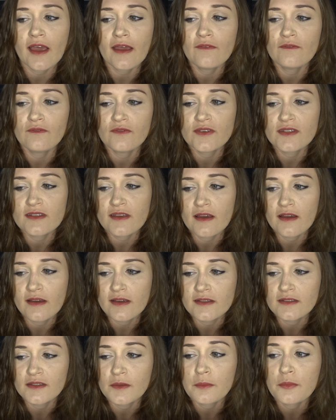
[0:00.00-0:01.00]

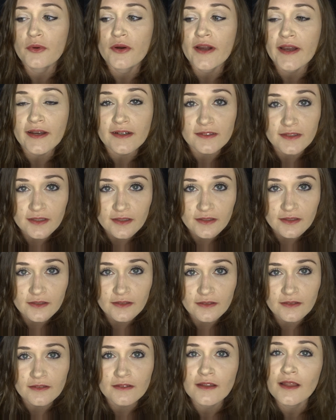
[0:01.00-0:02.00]
emphasised practical,